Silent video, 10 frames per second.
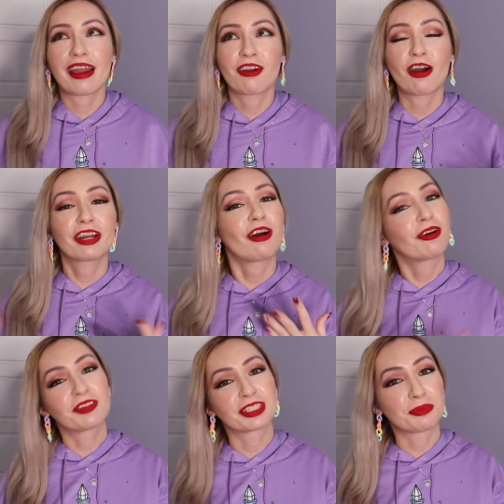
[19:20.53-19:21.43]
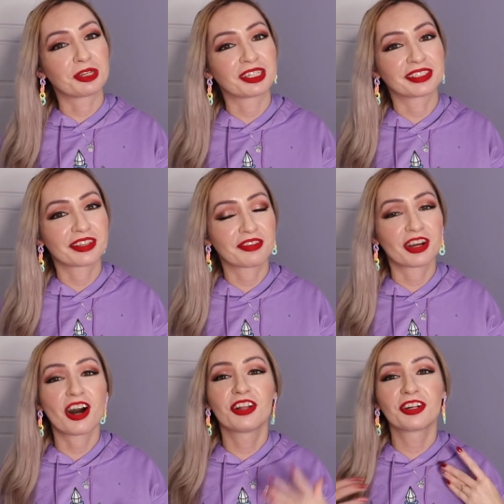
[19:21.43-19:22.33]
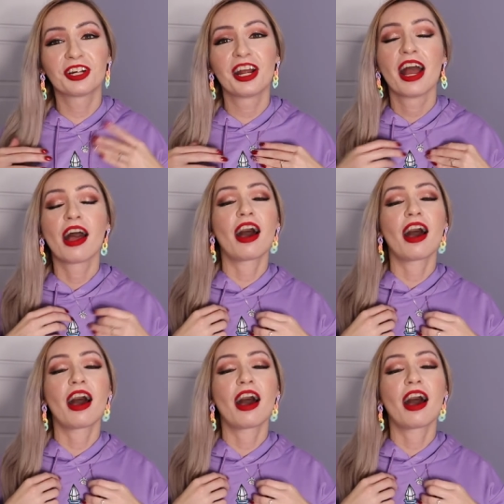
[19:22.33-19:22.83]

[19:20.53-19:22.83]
I got it obviously because of the color.